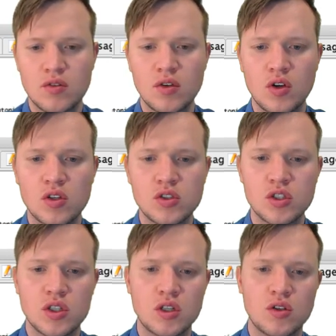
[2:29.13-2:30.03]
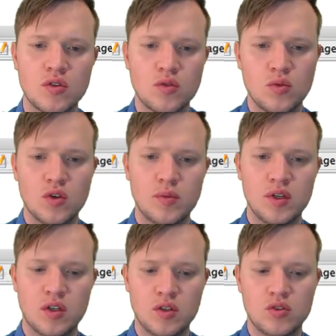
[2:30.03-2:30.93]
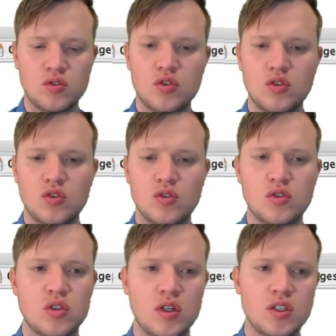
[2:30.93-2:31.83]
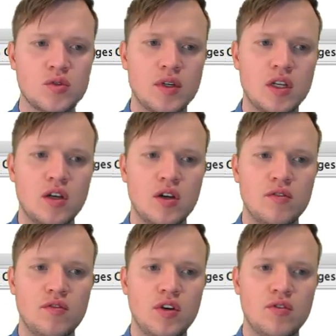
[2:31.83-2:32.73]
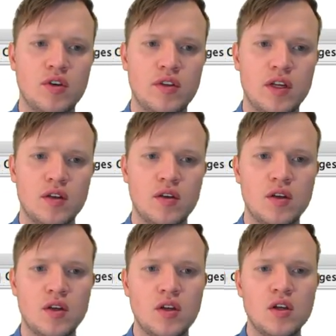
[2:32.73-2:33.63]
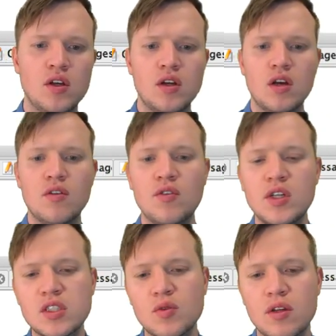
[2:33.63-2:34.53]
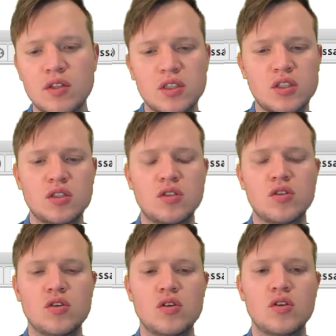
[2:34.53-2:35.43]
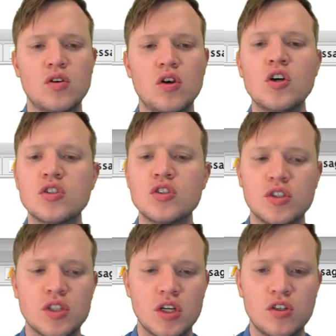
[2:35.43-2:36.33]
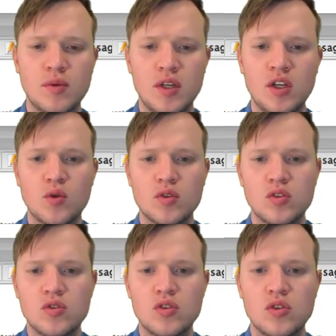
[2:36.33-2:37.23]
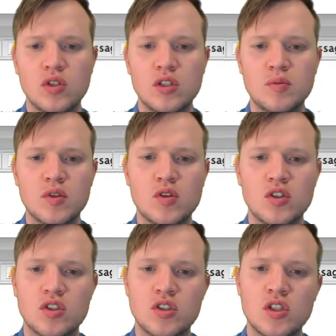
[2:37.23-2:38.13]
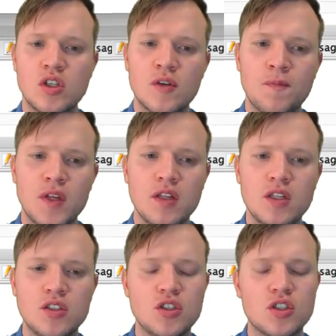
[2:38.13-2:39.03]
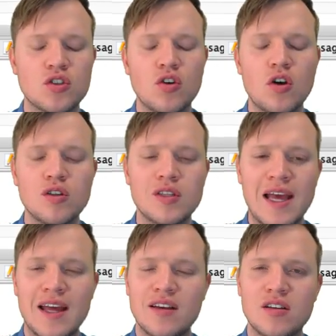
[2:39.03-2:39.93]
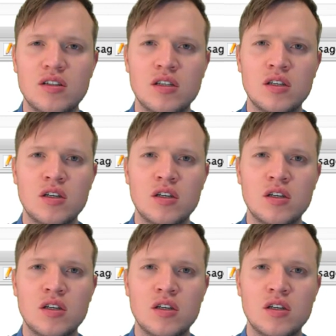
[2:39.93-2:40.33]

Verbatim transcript: the answer will be 2. So let's quickly go and verify that. Now the reason why this answer is going to be equal to 2 is because integer can't handle